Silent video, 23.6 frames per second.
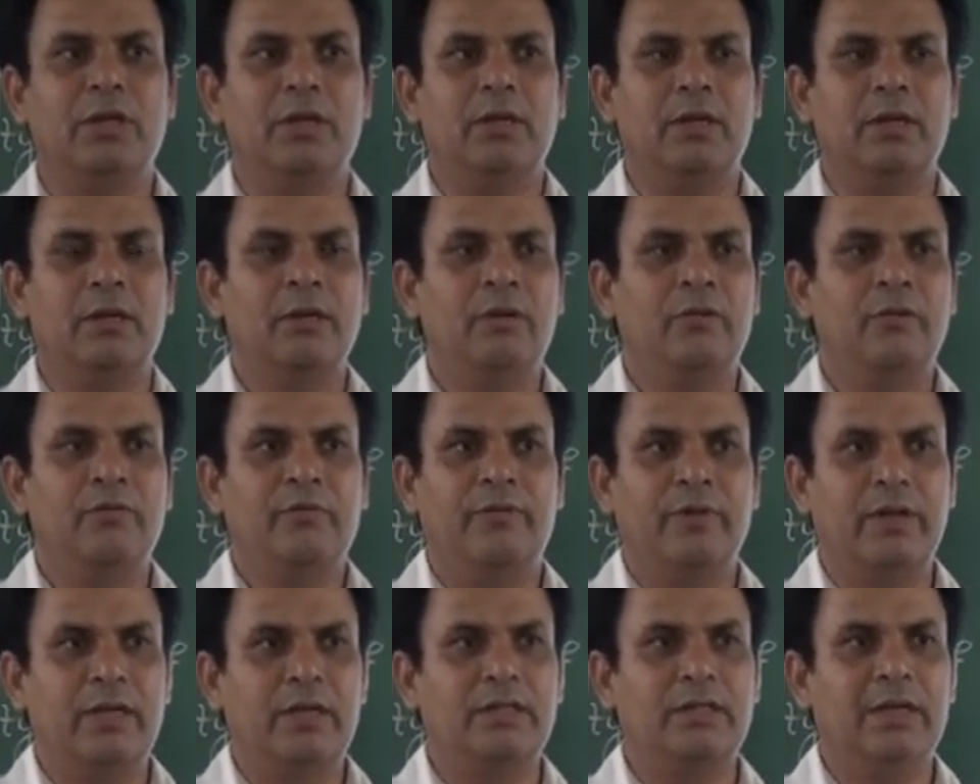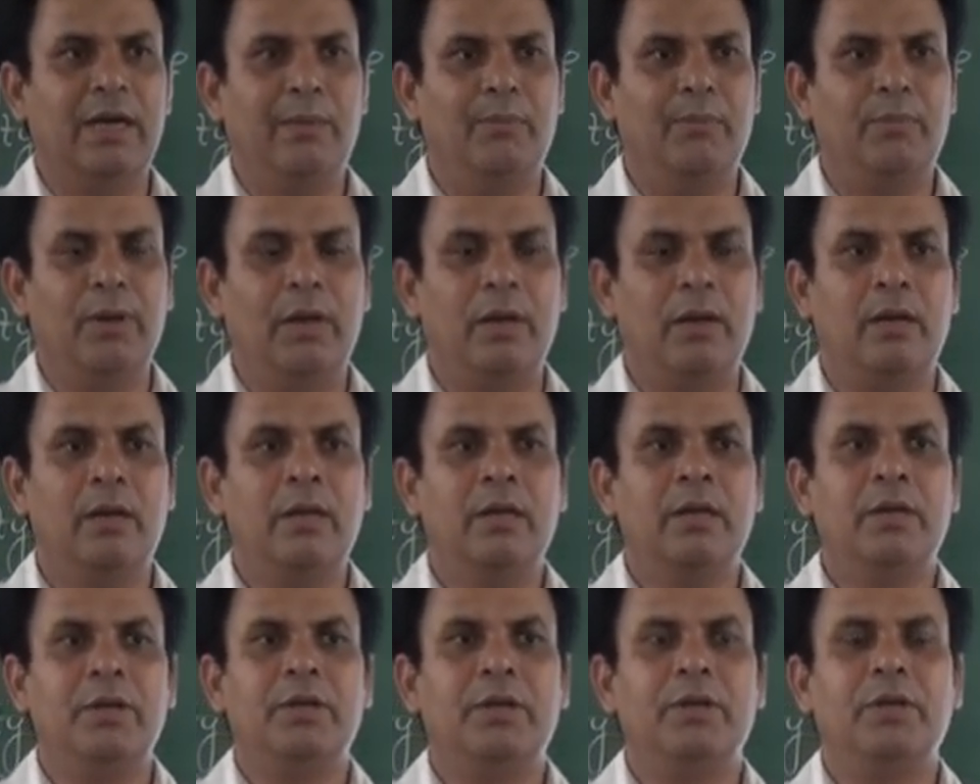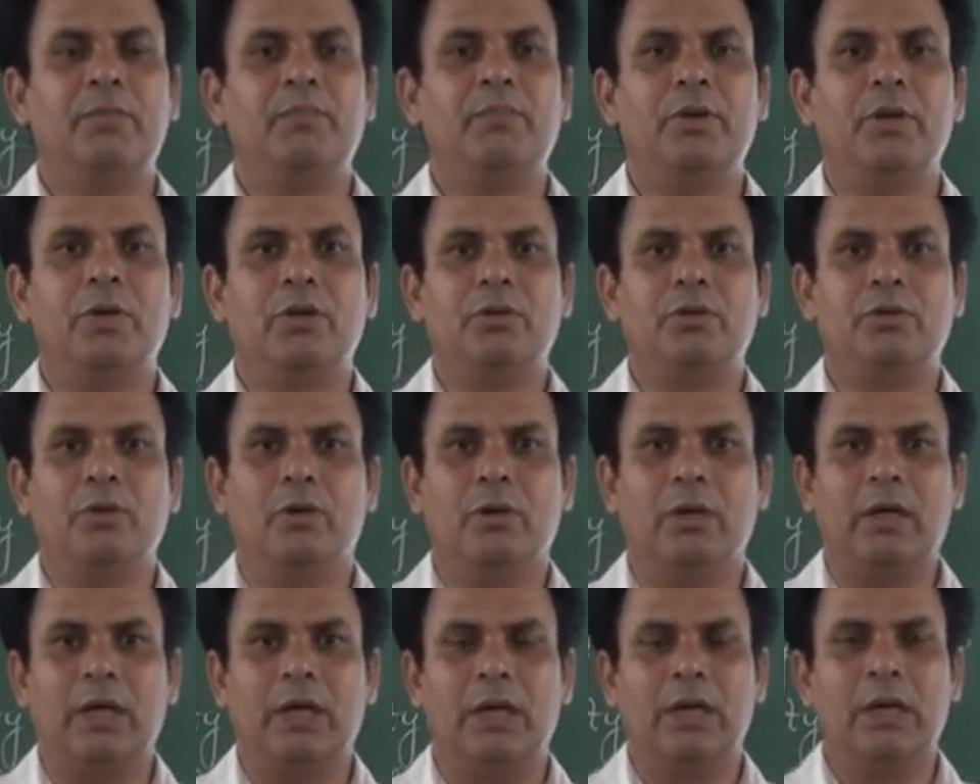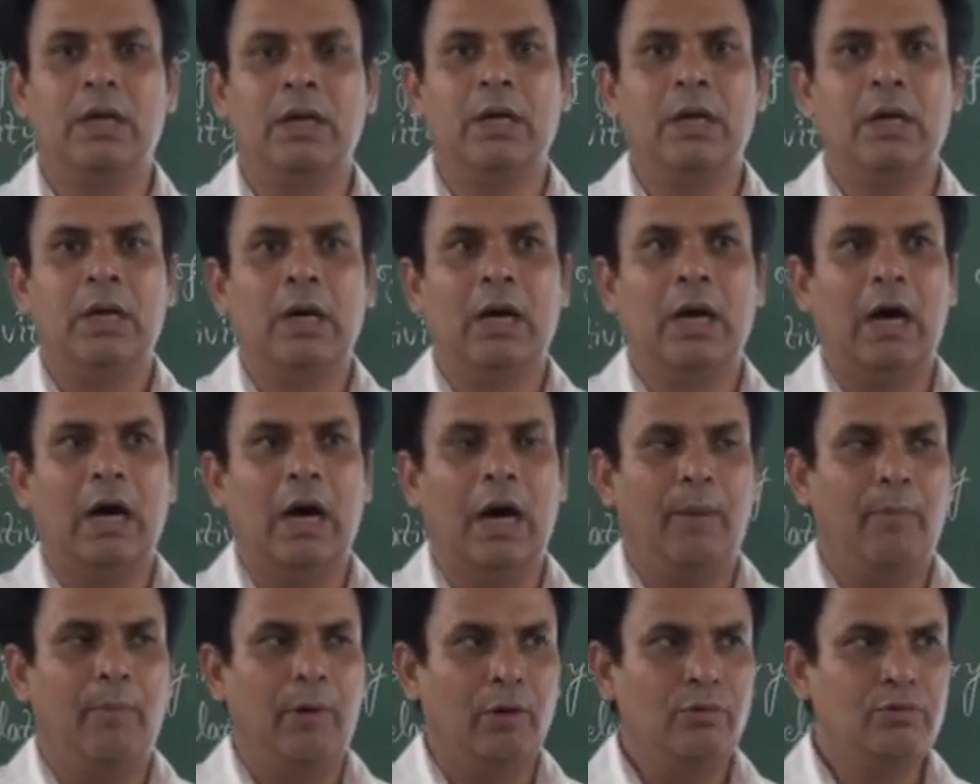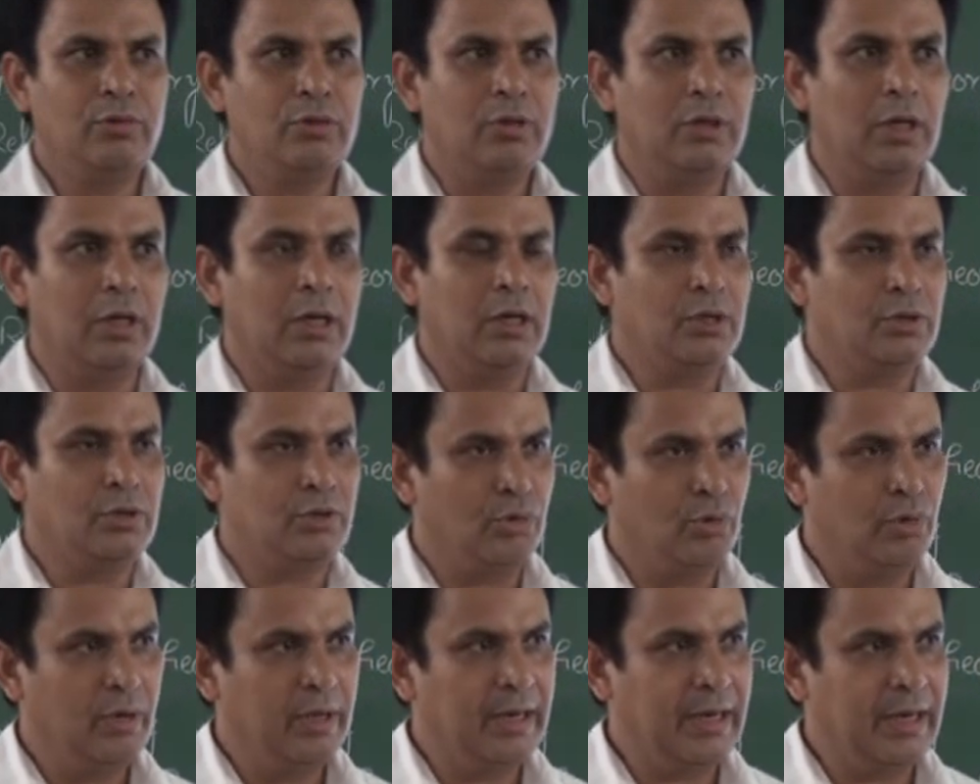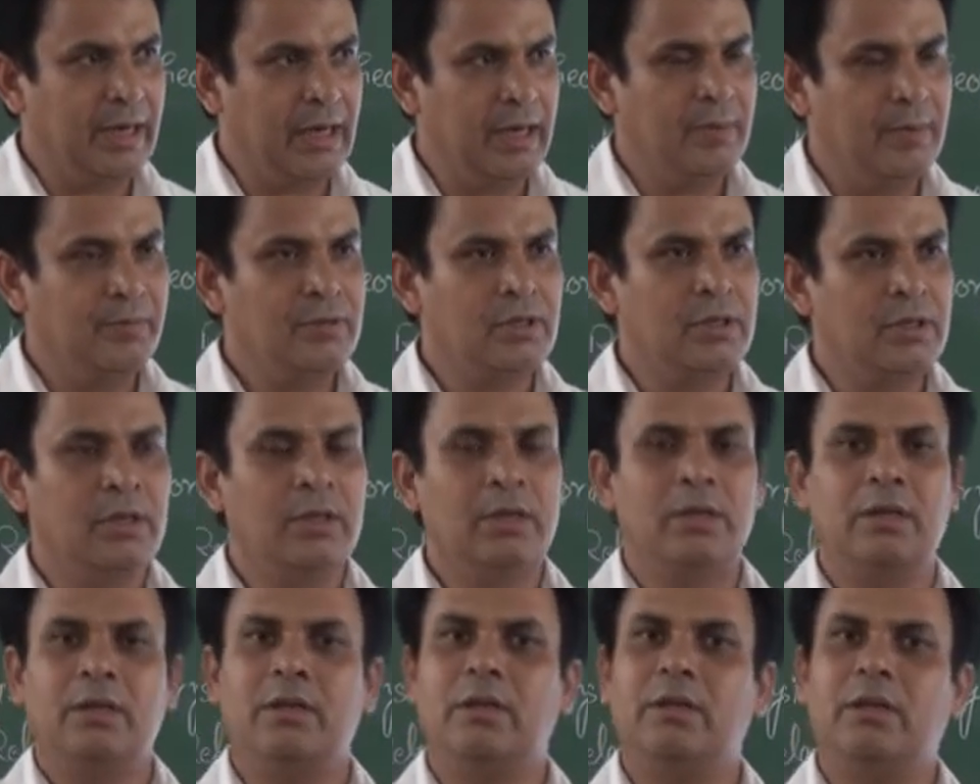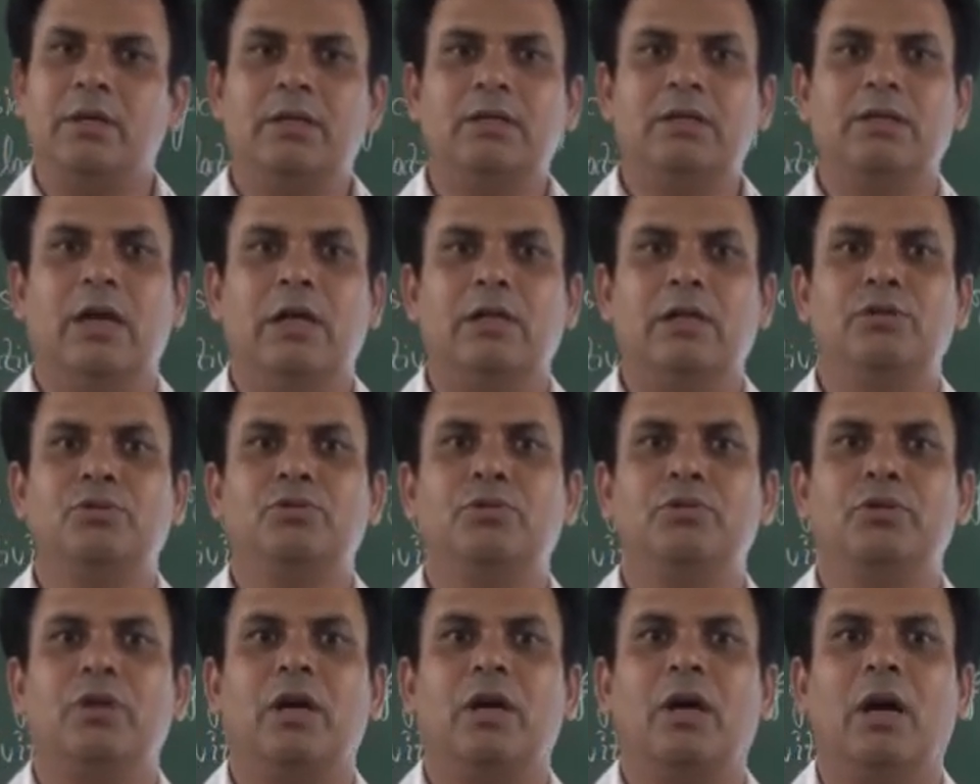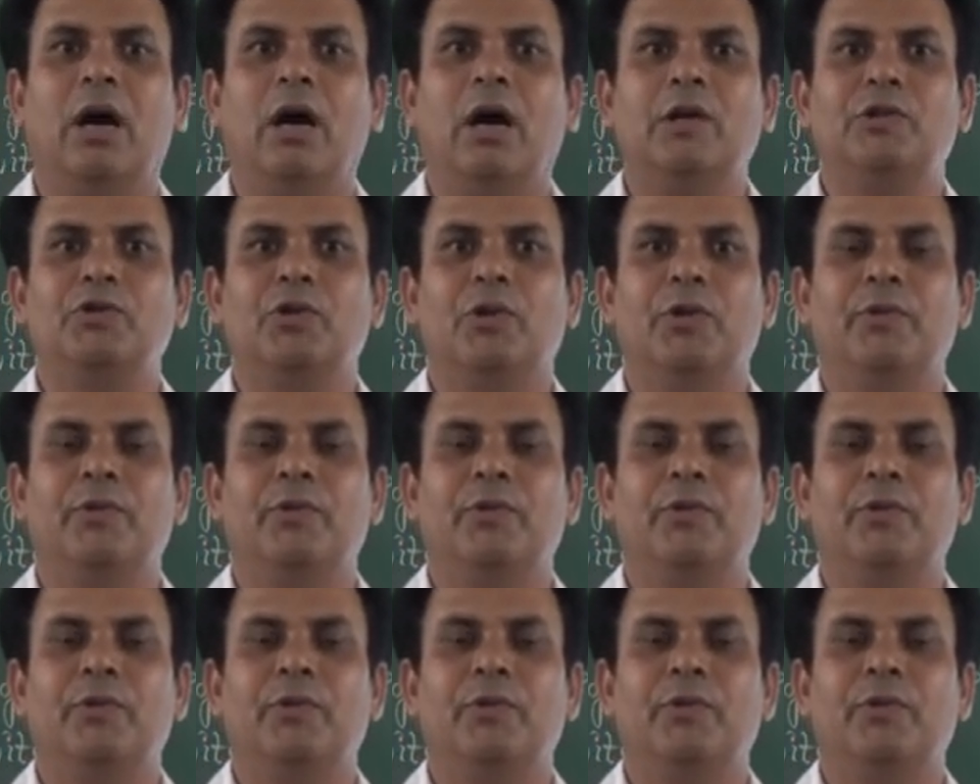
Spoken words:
For example, if we are talking about the solar eclipse, that is also the cause of